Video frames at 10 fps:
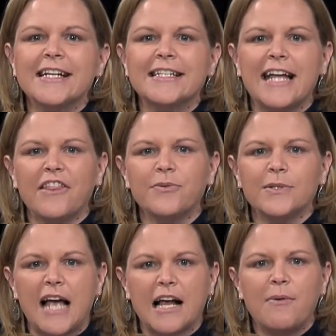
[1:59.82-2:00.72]
Together,
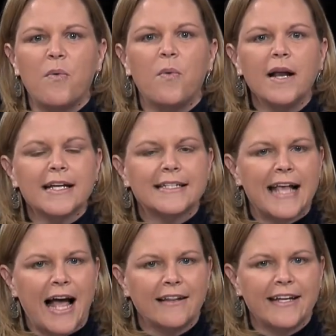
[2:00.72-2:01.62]
we'll talk about what
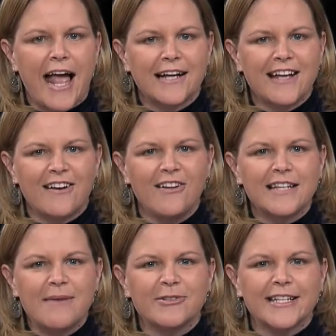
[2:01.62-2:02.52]
exactly Act on
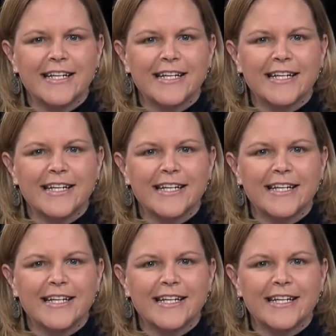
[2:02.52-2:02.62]
Alzheimer's